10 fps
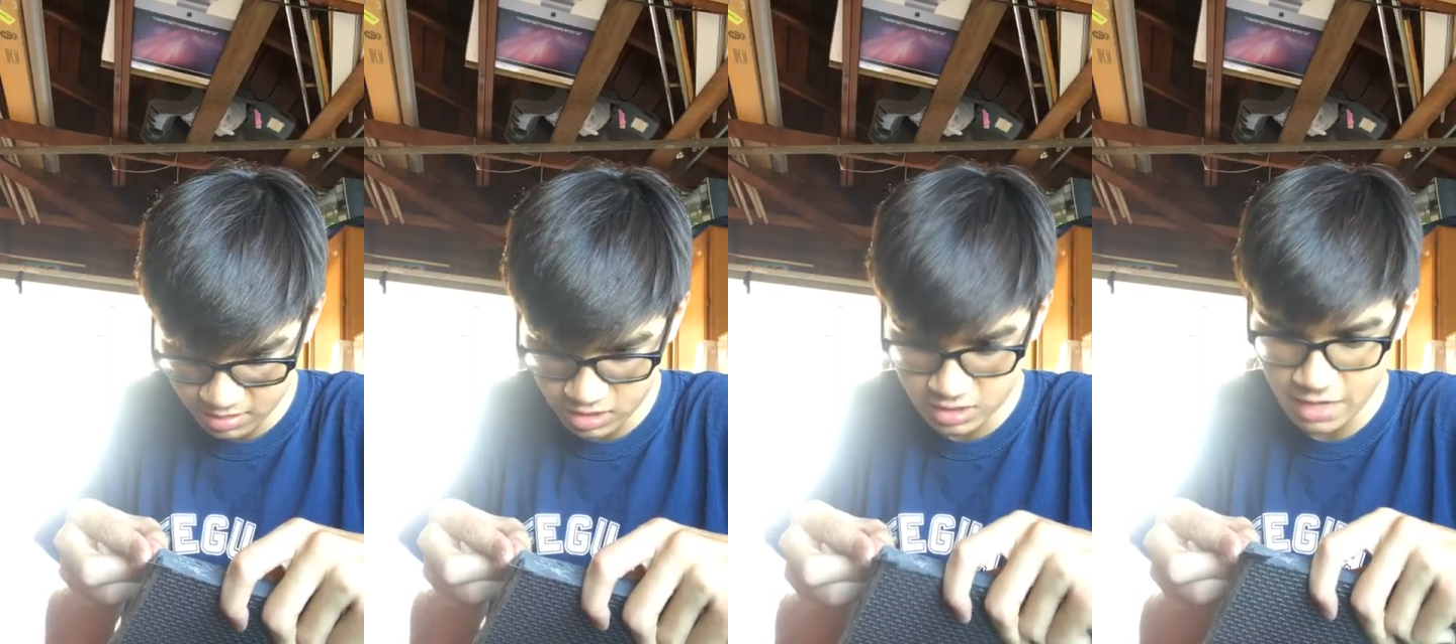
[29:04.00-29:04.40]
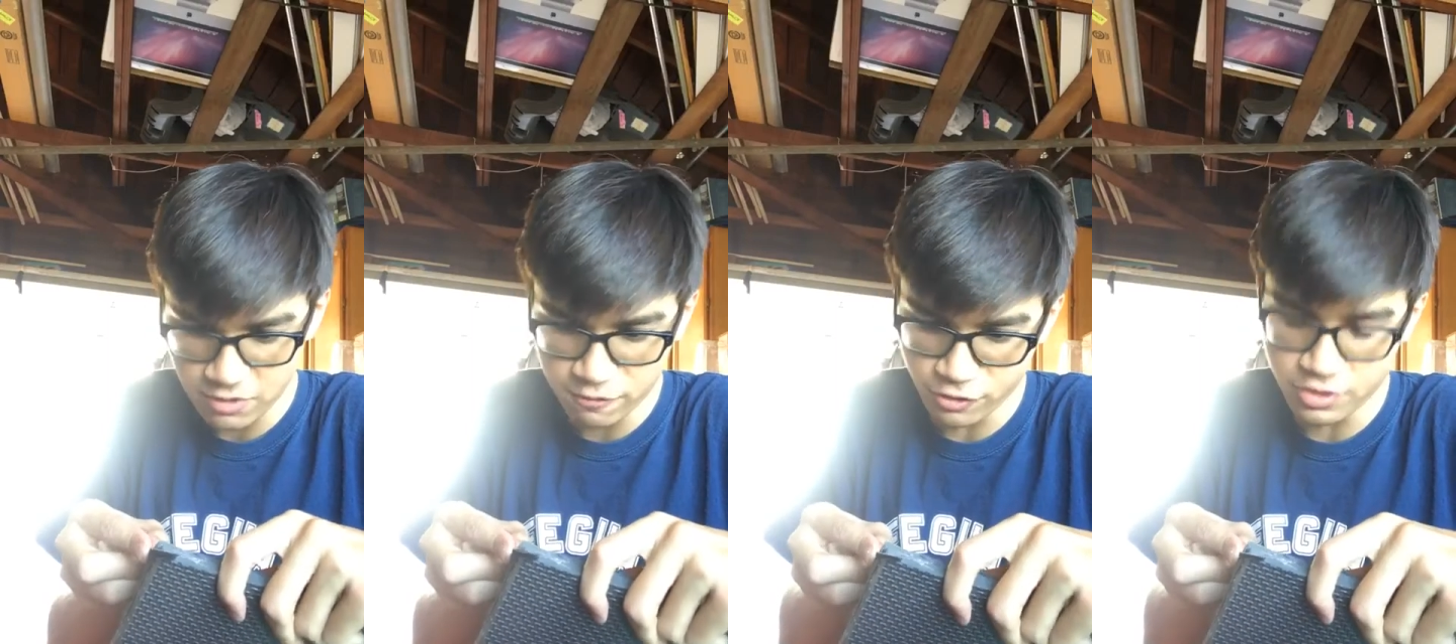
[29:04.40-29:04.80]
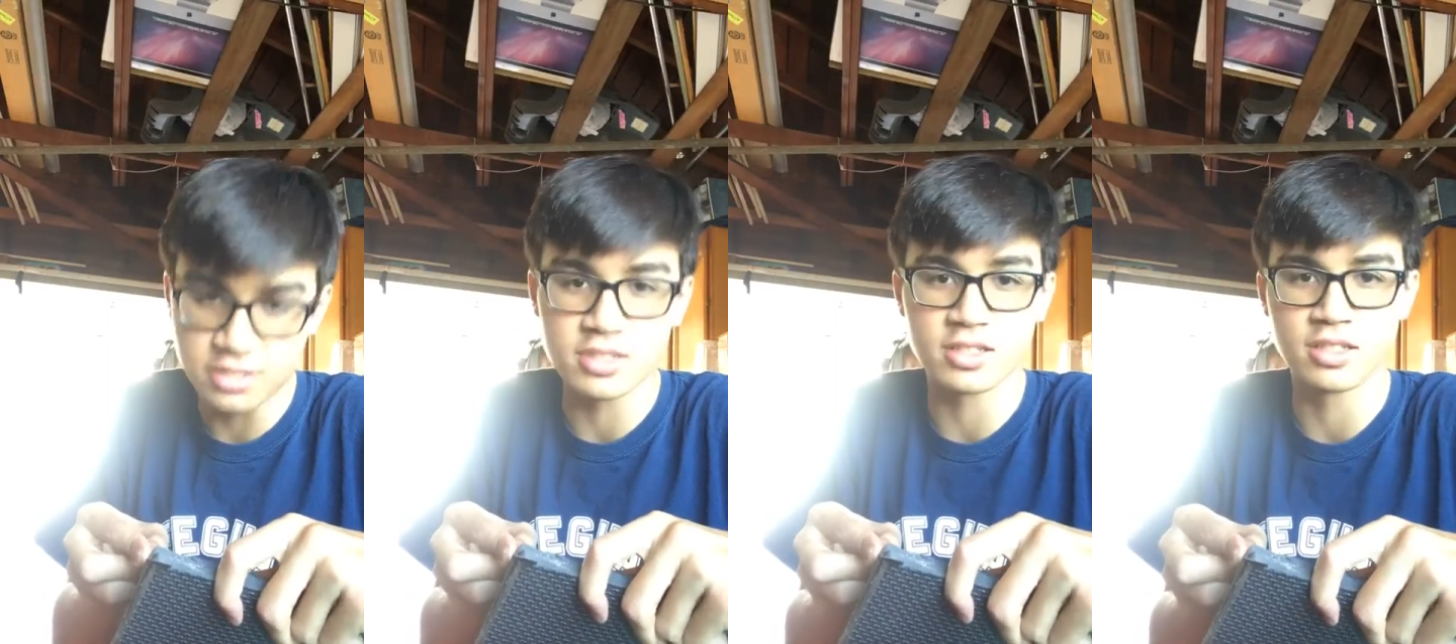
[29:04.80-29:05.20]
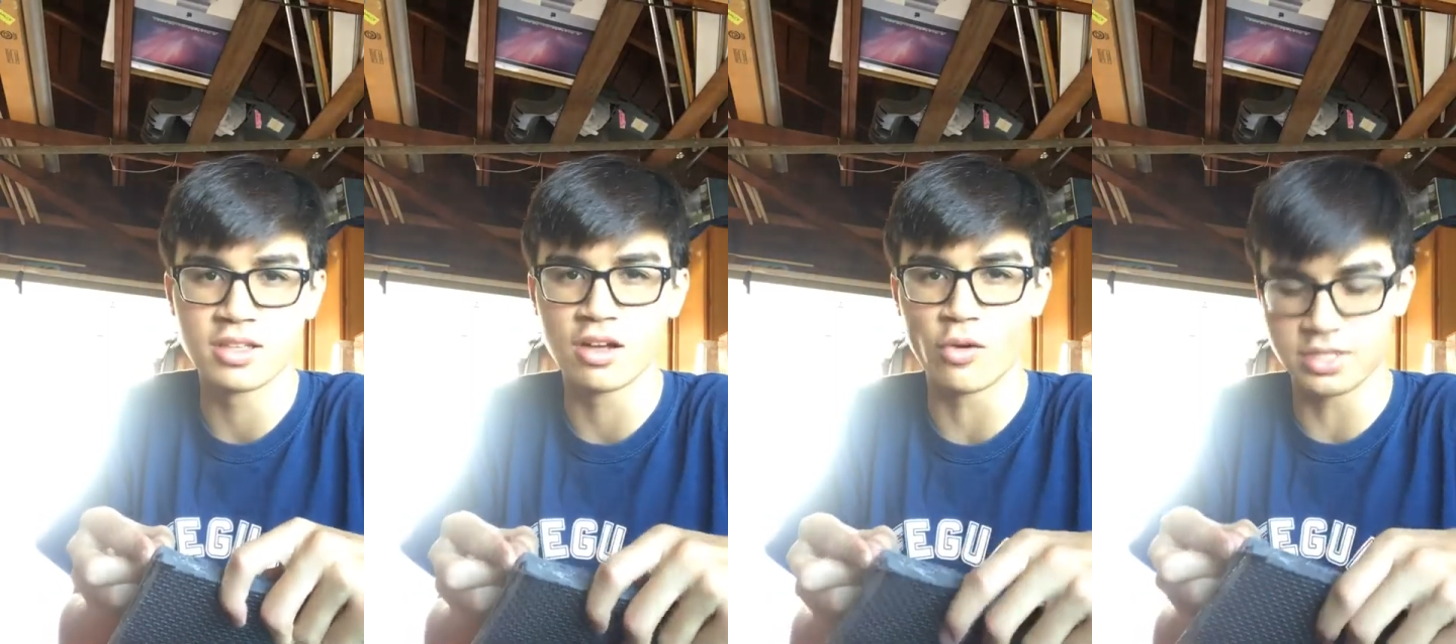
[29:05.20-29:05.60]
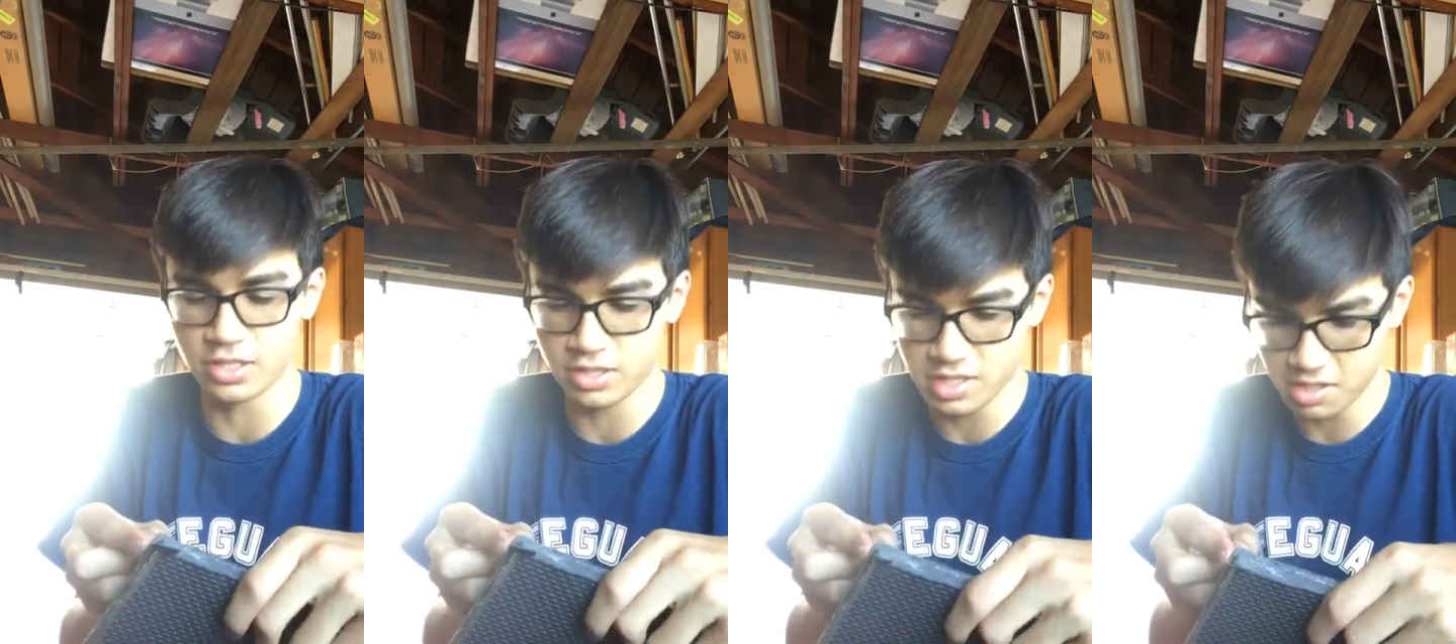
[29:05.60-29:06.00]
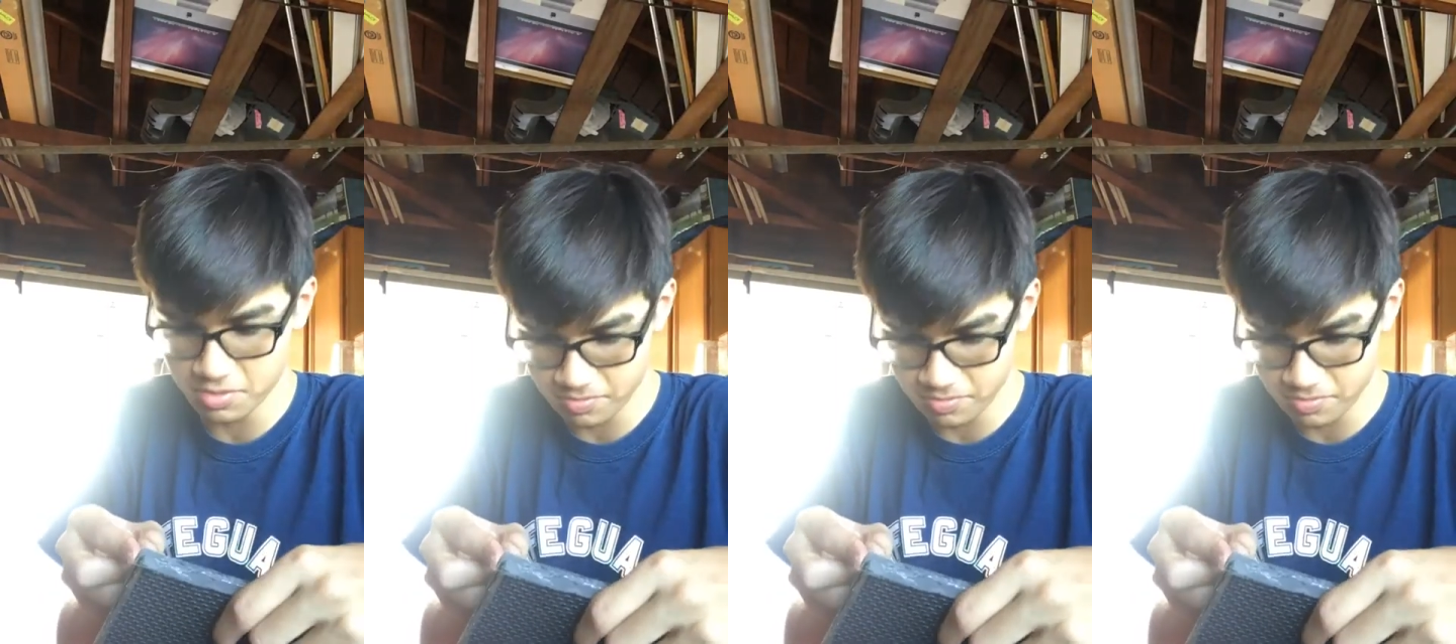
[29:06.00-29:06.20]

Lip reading: The safety first, always a good thing.